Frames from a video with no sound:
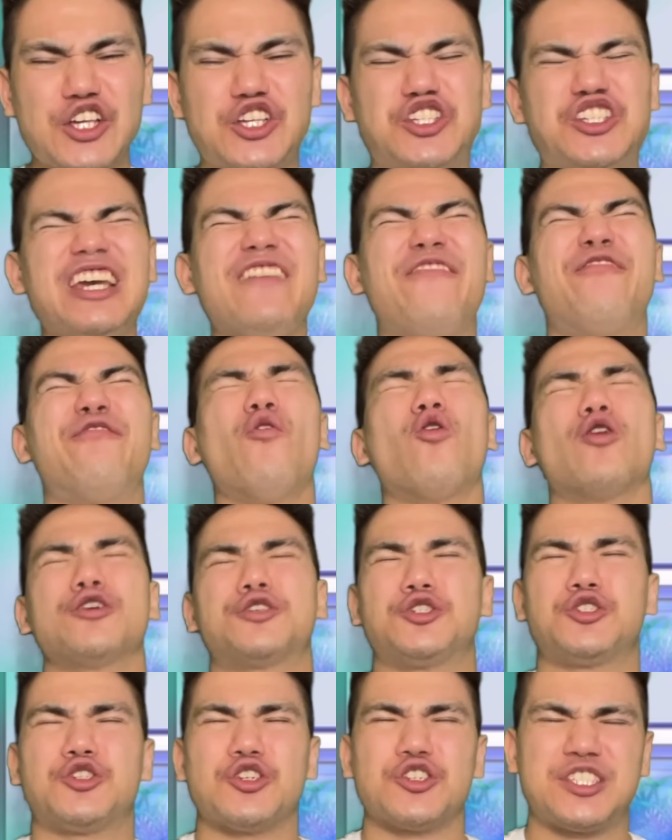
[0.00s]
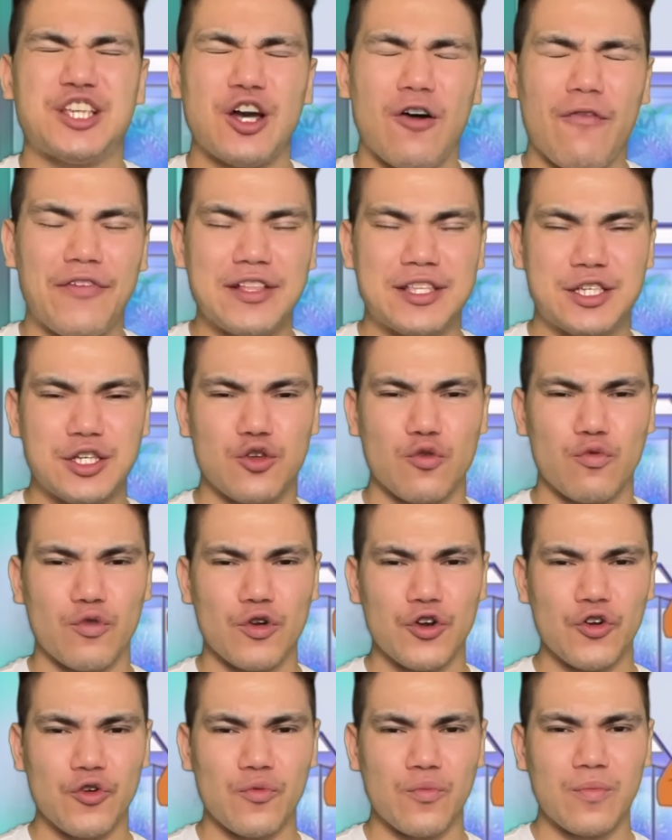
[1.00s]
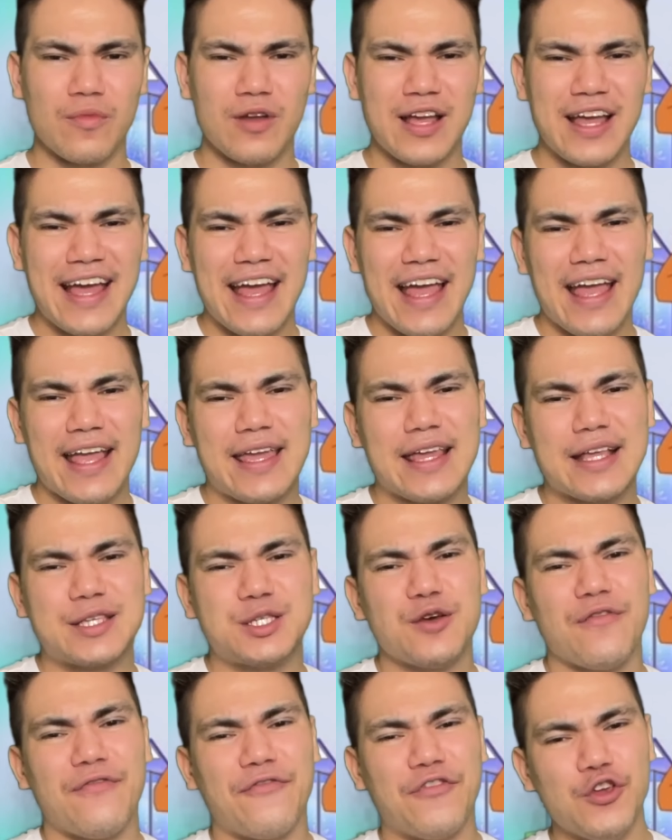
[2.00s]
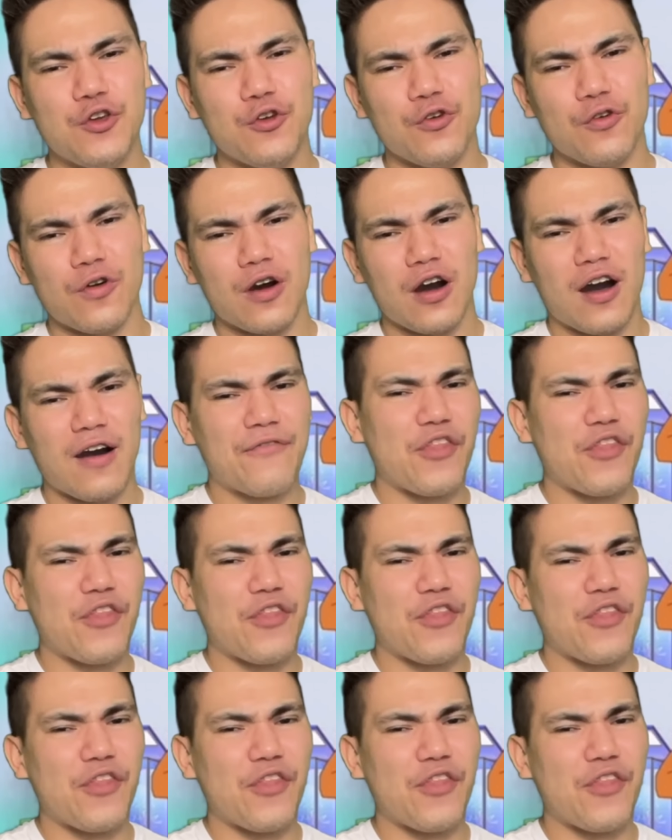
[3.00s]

She forces herself into the room and gets a view of